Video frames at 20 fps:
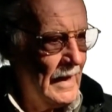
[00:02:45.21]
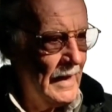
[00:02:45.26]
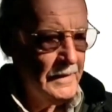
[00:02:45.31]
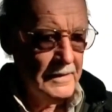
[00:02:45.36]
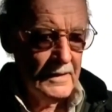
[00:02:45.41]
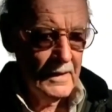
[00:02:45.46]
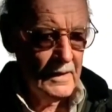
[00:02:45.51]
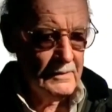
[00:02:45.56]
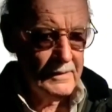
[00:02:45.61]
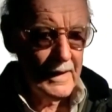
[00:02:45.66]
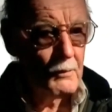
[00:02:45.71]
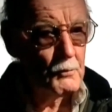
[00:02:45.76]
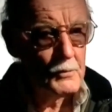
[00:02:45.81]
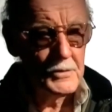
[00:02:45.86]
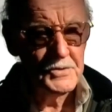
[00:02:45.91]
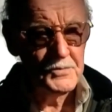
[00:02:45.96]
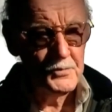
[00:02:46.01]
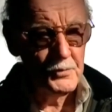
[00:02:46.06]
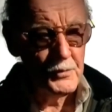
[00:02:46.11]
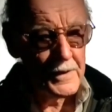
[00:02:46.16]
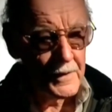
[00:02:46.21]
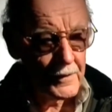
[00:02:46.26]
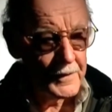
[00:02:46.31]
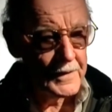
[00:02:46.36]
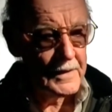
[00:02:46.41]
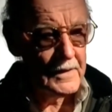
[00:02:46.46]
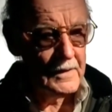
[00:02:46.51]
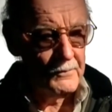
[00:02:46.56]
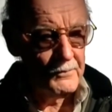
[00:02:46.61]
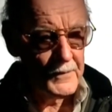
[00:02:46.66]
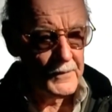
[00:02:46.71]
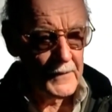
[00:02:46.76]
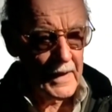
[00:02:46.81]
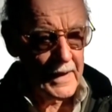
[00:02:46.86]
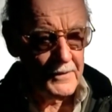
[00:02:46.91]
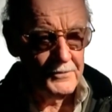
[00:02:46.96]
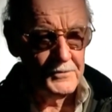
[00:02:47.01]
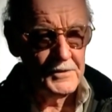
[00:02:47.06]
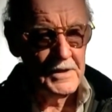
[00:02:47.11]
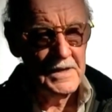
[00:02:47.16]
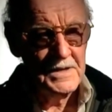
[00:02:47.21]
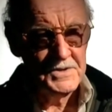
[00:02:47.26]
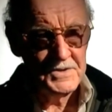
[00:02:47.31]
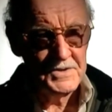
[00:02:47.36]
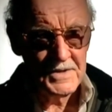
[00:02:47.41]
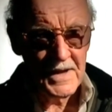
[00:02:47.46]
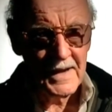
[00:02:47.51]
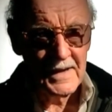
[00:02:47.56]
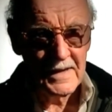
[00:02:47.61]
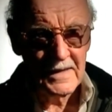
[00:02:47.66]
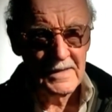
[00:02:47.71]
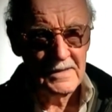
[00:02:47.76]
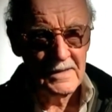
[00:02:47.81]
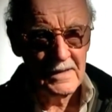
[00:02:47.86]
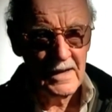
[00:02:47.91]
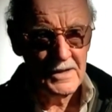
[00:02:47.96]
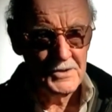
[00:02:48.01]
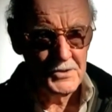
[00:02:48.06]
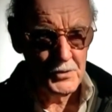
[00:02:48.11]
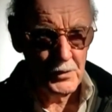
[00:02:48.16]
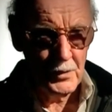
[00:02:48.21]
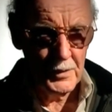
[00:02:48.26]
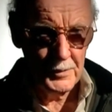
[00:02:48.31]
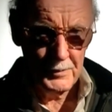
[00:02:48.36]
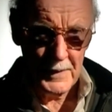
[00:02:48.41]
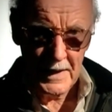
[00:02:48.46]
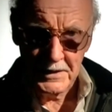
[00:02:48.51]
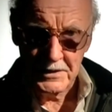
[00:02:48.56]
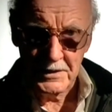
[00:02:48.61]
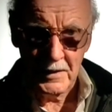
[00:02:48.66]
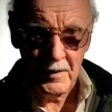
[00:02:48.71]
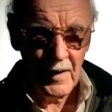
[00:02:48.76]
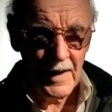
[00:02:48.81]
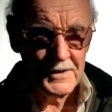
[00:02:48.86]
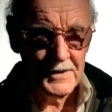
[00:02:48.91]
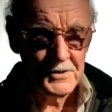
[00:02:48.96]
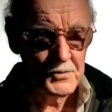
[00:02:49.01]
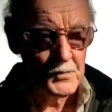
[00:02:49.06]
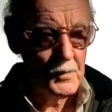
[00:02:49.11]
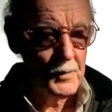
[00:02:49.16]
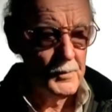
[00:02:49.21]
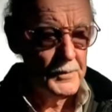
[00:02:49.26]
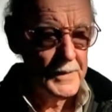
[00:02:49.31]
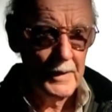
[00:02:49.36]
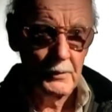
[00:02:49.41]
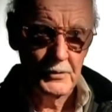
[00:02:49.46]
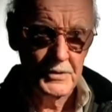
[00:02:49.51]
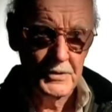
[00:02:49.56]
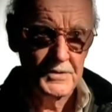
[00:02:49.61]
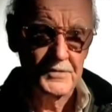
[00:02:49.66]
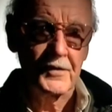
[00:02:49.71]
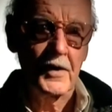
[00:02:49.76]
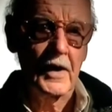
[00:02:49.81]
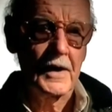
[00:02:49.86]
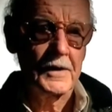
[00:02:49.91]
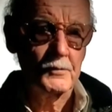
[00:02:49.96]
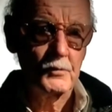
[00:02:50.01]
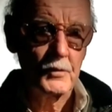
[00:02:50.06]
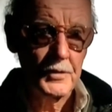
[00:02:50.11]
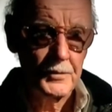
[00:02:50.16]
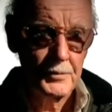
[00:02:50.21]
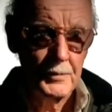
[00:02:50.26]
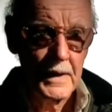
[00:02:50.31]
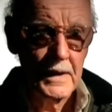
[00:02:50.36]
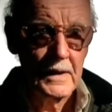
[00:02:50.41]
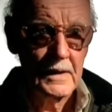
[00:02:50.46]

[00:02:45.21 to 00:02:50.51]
and that was really, after he said it, and I saw it meant a lot to him, that was fine with